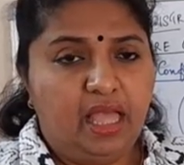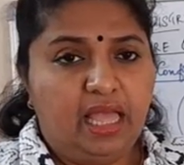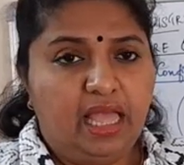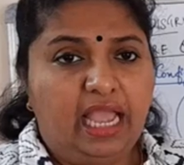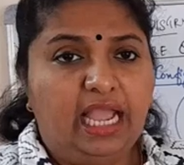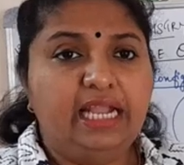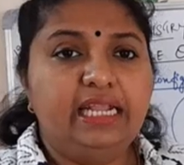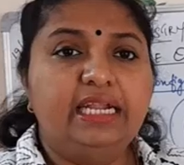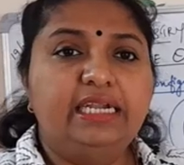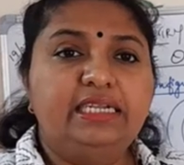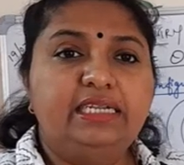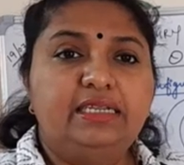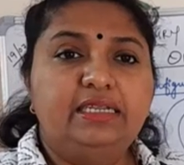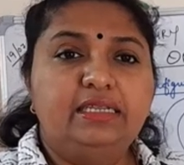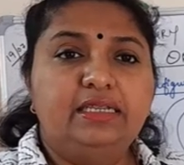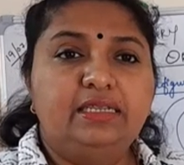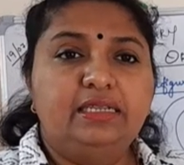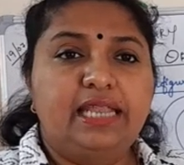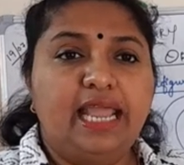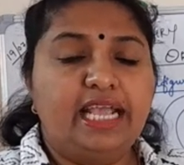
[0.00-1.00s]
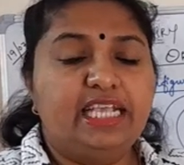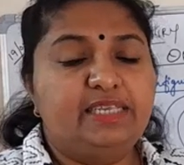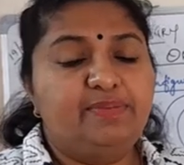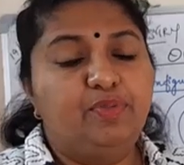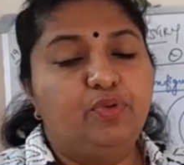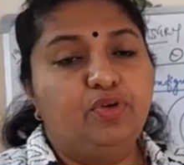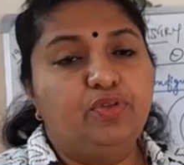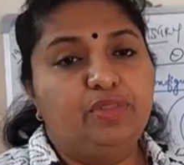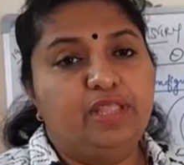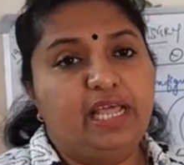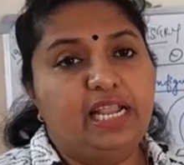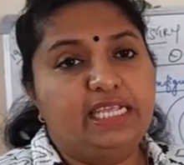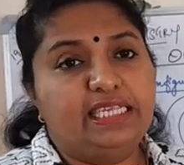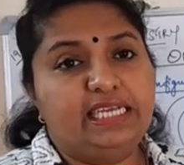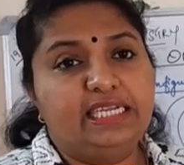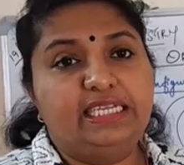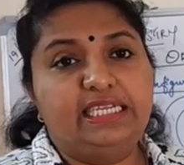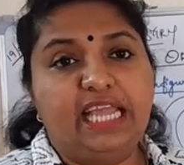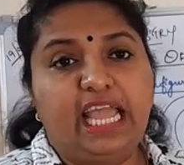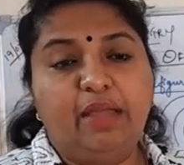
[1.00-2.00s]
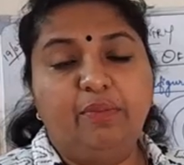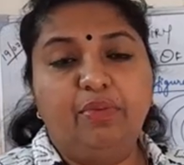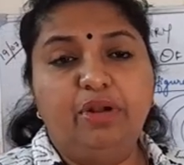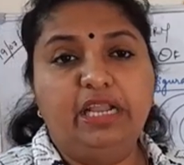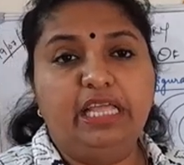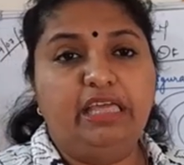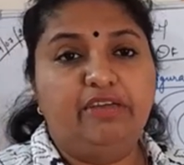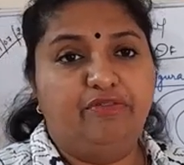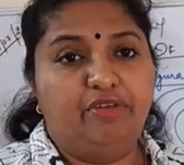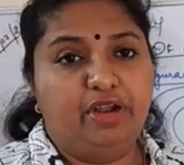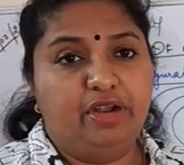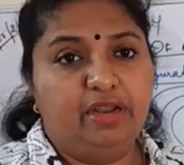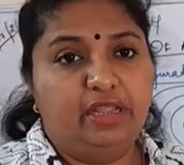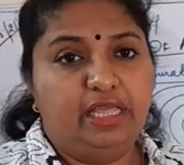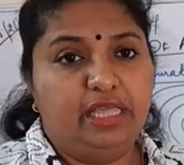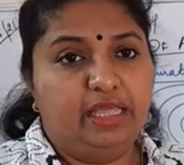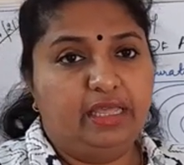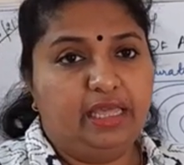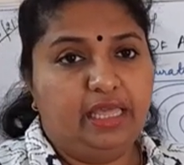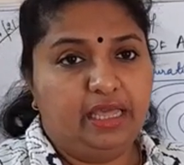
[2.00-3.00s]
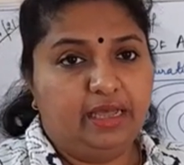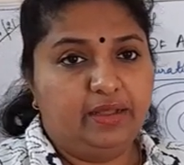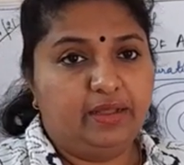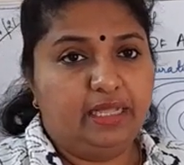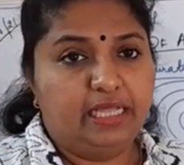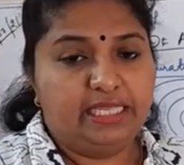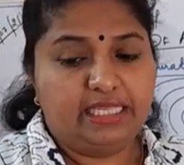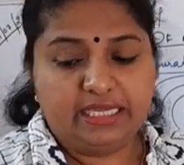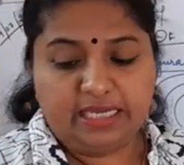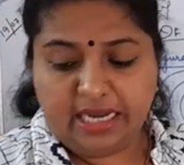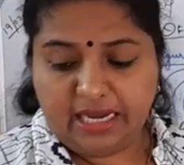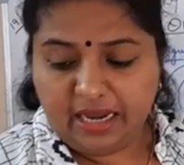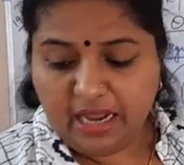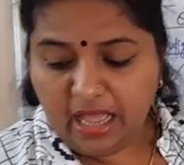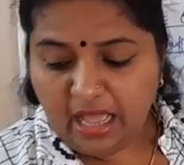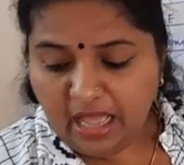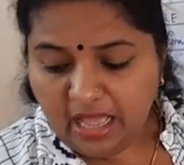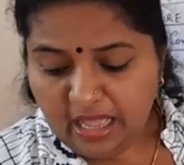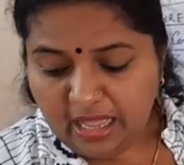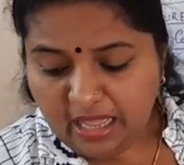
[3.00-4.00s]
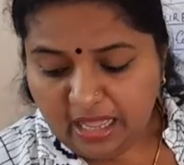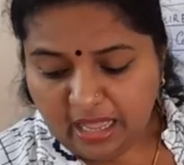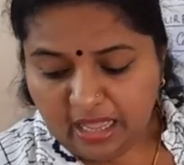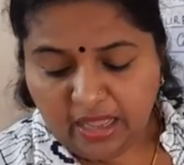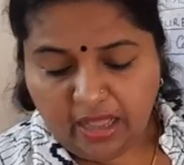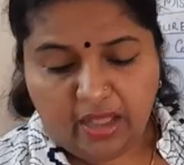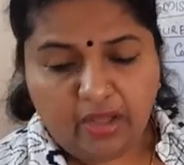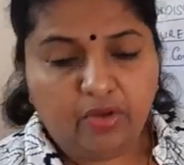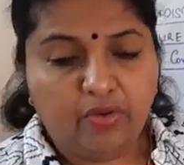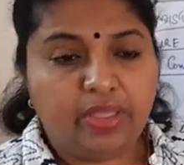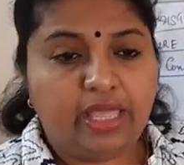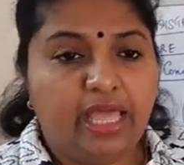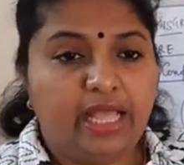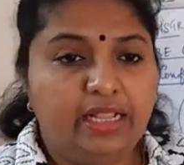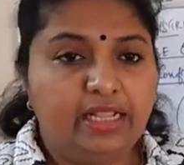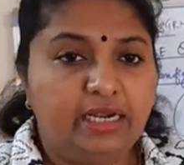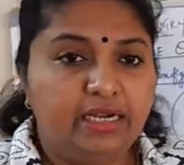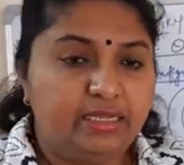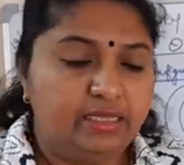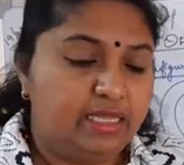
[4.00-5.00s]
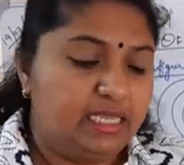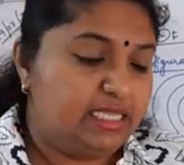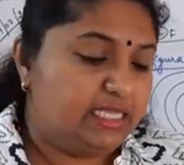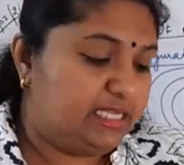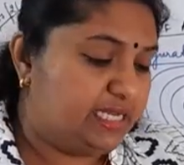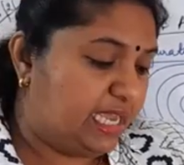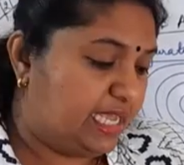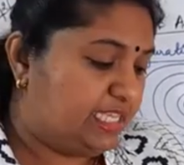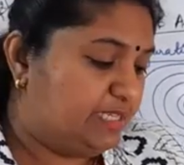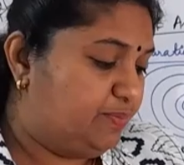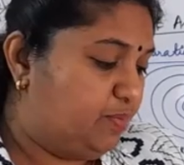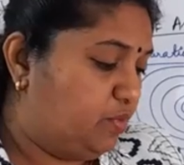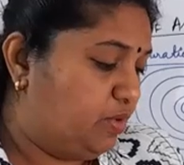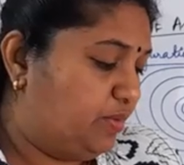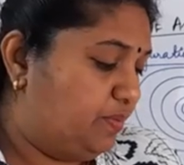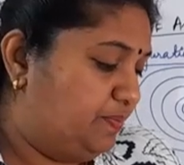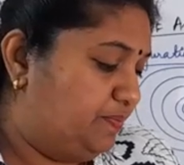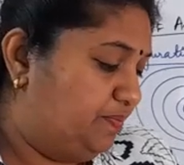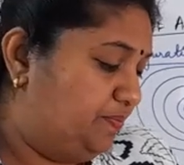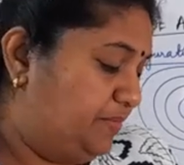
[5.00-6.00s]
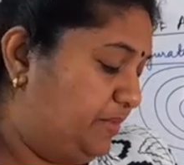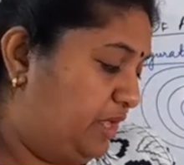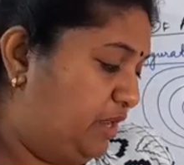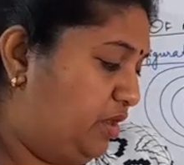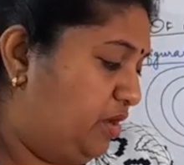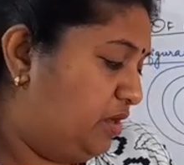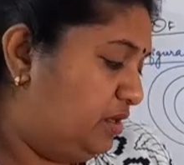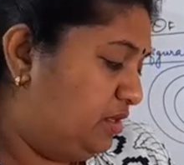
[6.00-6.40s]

In the textbook, there is a table given here, isn't it? In this textbook, in